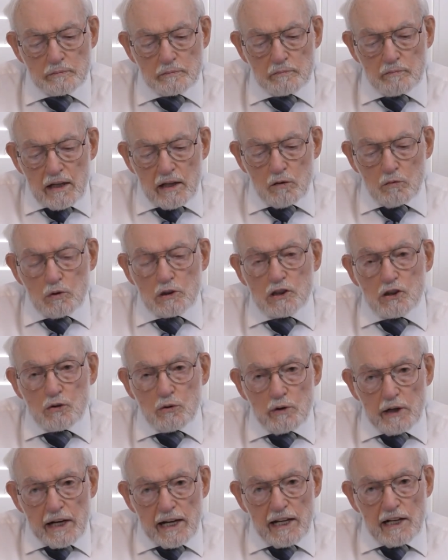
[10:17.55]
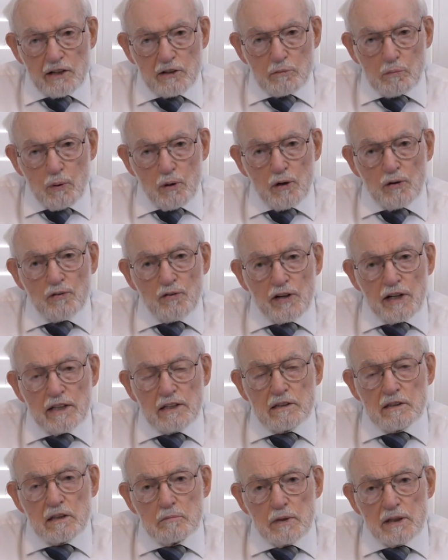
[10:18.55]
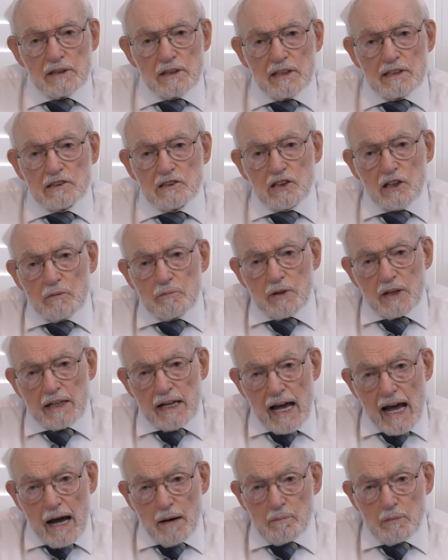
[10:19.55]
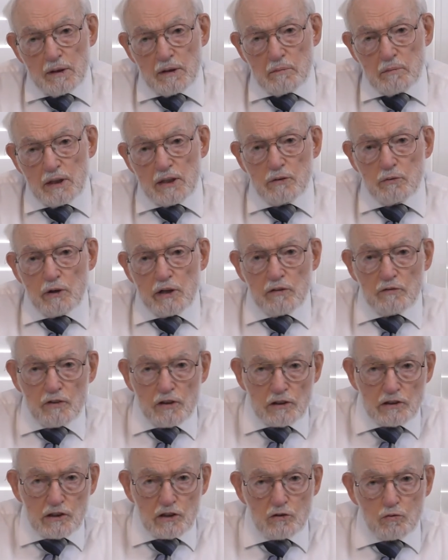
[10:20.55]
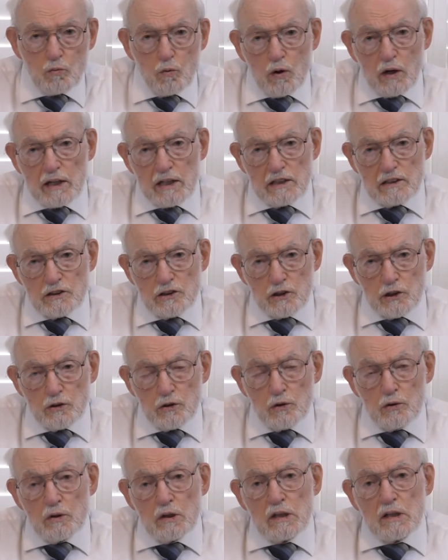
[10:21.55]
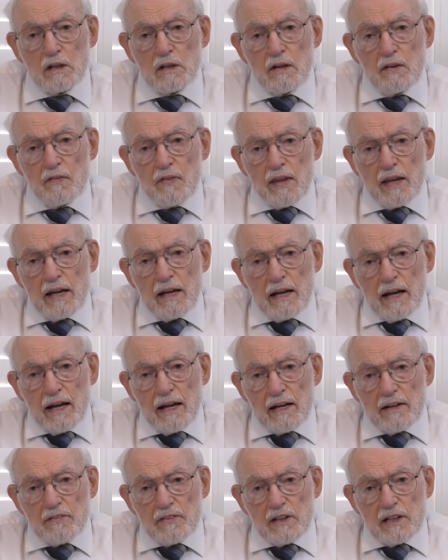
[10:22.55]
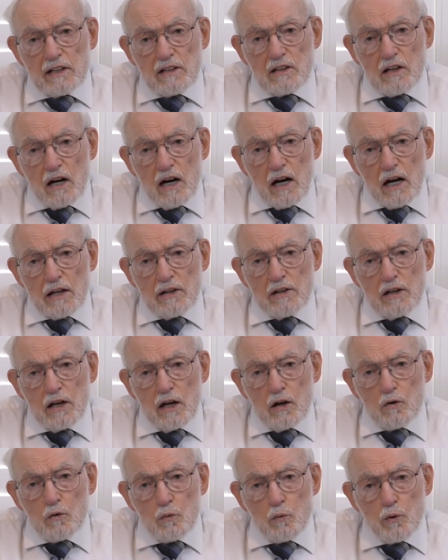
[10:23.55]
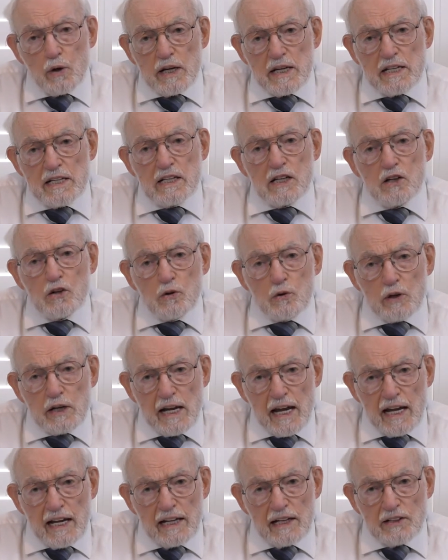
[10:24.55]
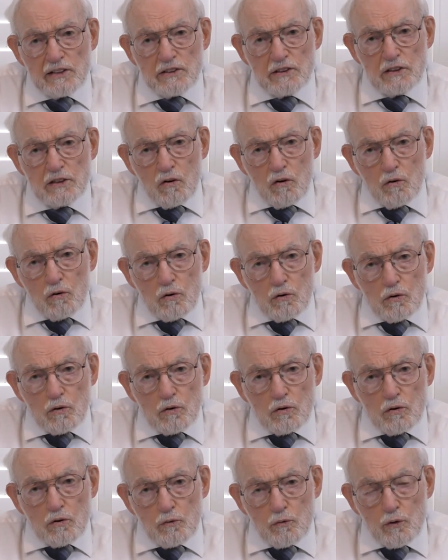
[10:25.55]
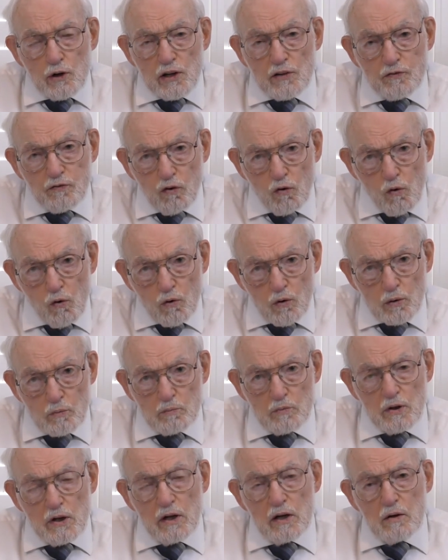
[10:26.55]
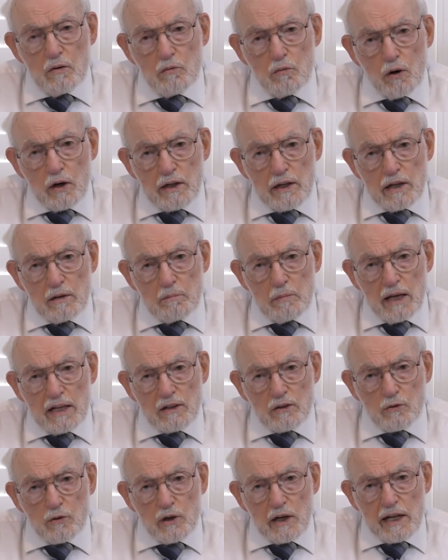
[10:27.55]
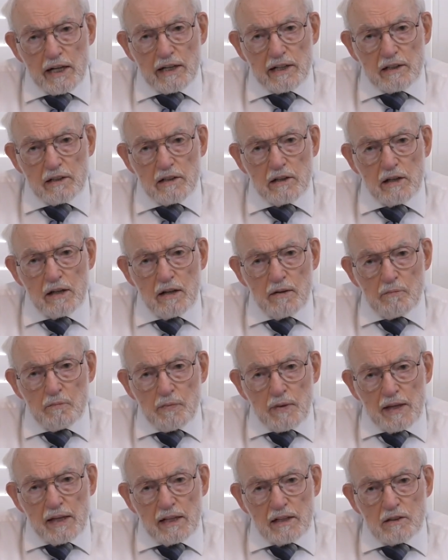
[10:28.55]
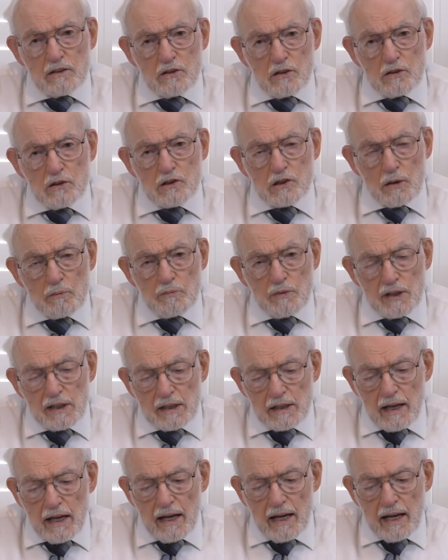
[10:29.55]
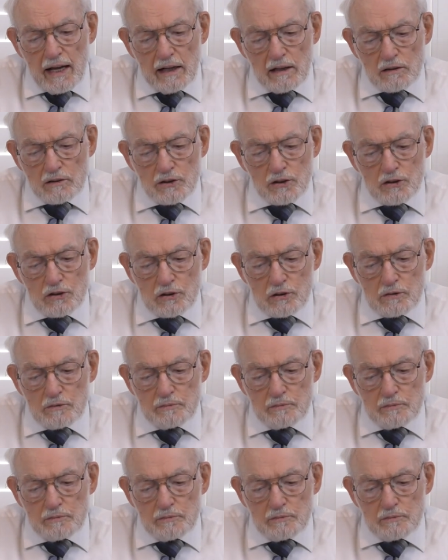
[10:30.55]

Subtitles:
It was created perfect, but then something happened between verses 1 and 2, and then God recreated or reformed what had been created into something else.